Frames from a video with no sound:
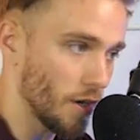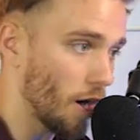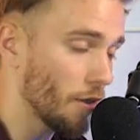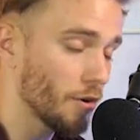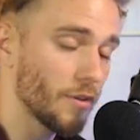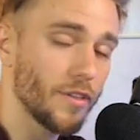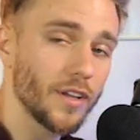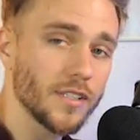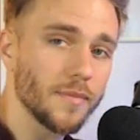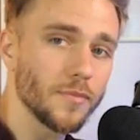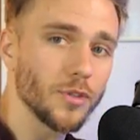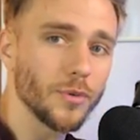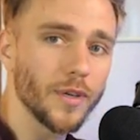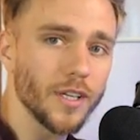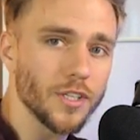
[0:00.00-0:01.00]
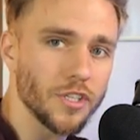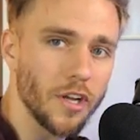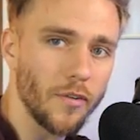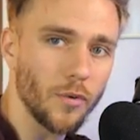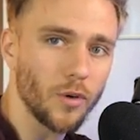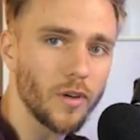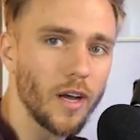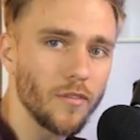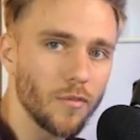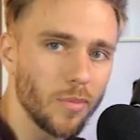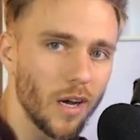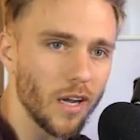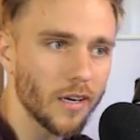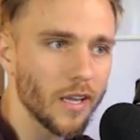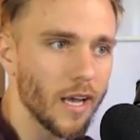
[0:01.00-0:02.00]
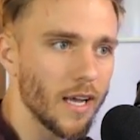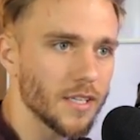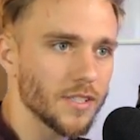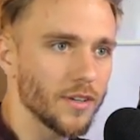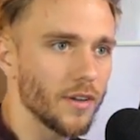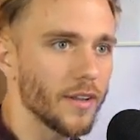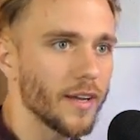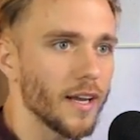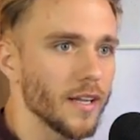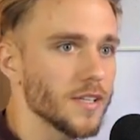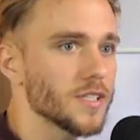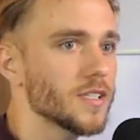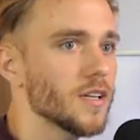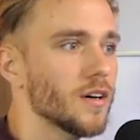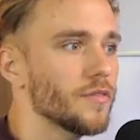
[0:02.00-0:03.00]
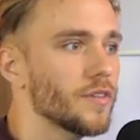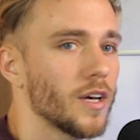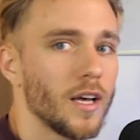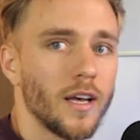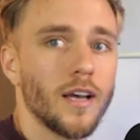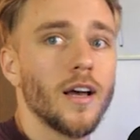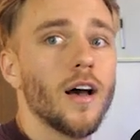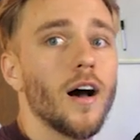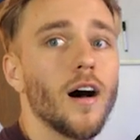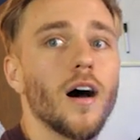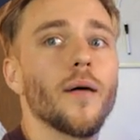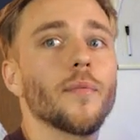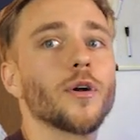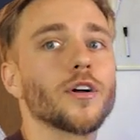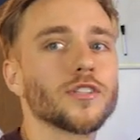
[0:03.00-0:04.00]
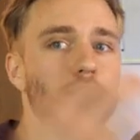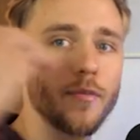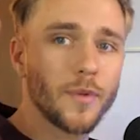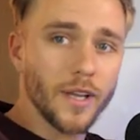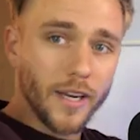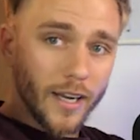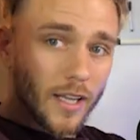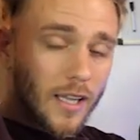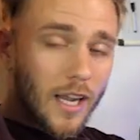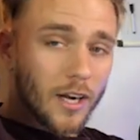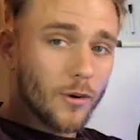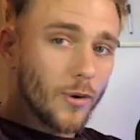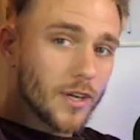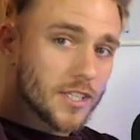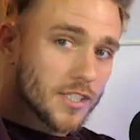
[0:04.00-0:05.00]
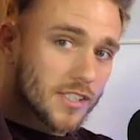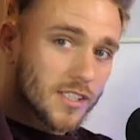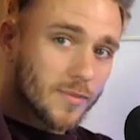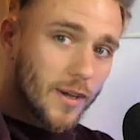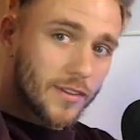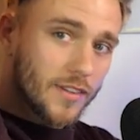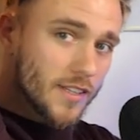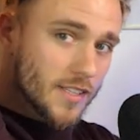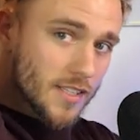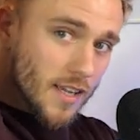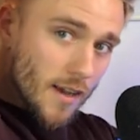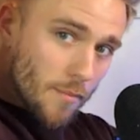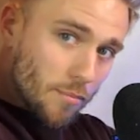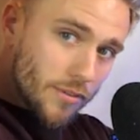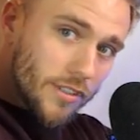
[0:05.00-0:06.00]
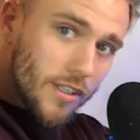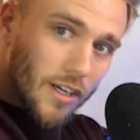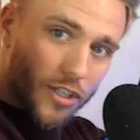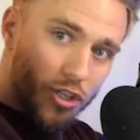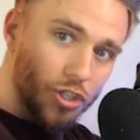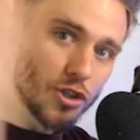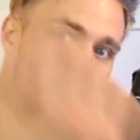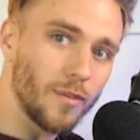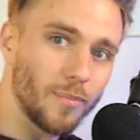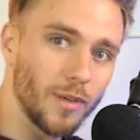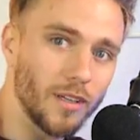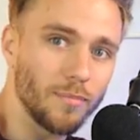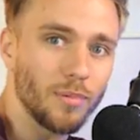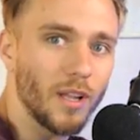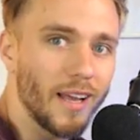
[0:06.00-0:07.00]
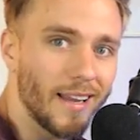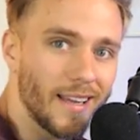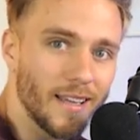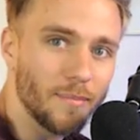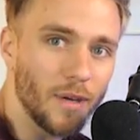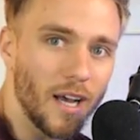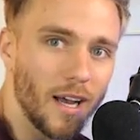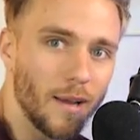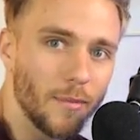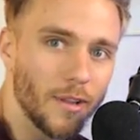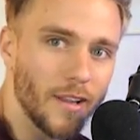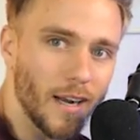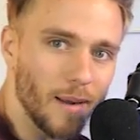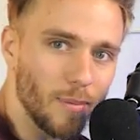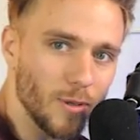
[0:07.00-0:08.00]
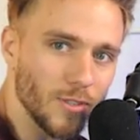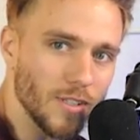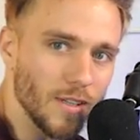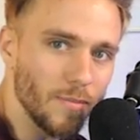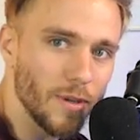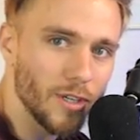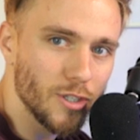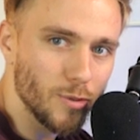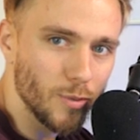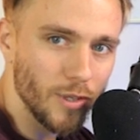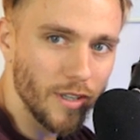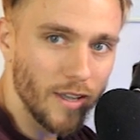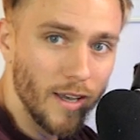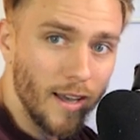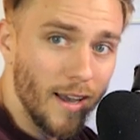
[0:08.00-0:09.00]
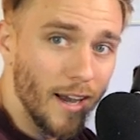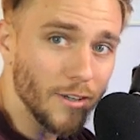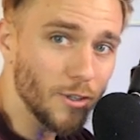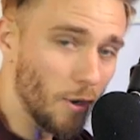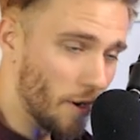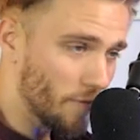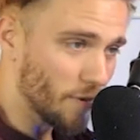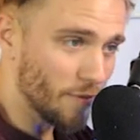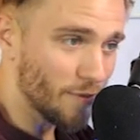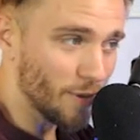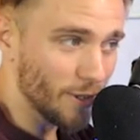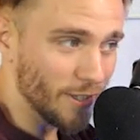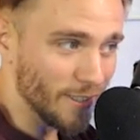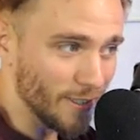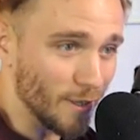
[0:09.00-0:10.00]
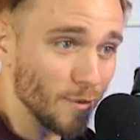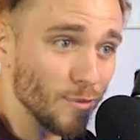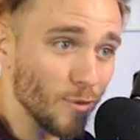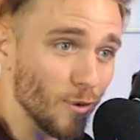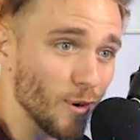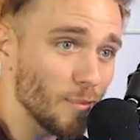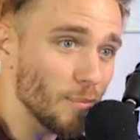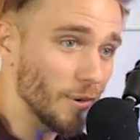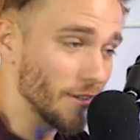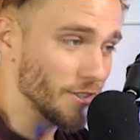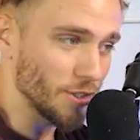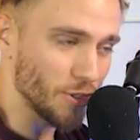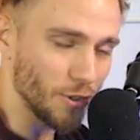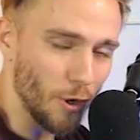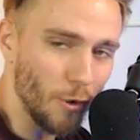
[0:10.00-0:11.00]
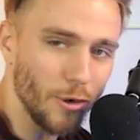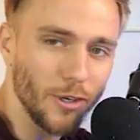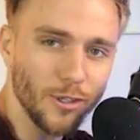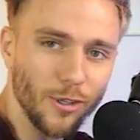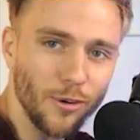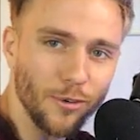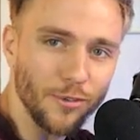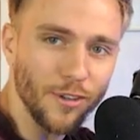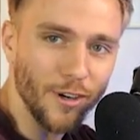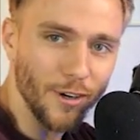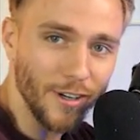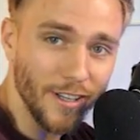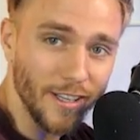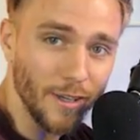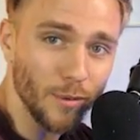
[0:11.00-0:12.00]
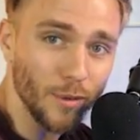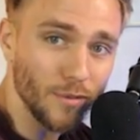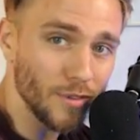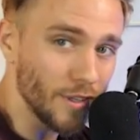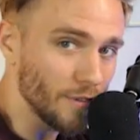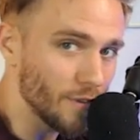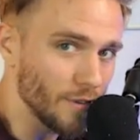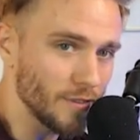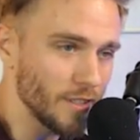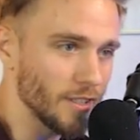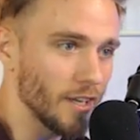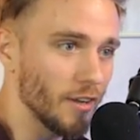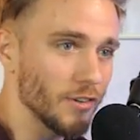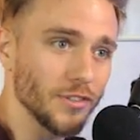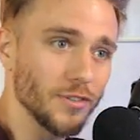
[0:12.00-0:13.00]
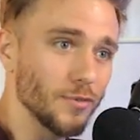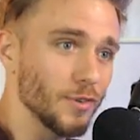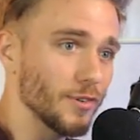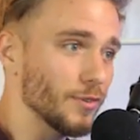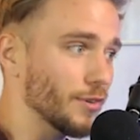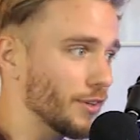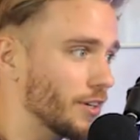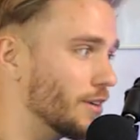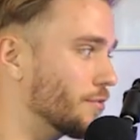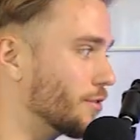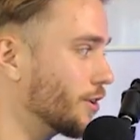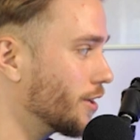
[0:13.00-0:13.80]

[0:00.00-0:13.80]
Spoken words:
things I'm doing in general. I have a podcast and all that kind of stuff. And also, I've been getting a lot of questions about this plush Sherpa blanket behind me that I posted a picture with. I don't have an affiliate link for it, but just go to your local Target, get one for like $15. They're really, really comfy.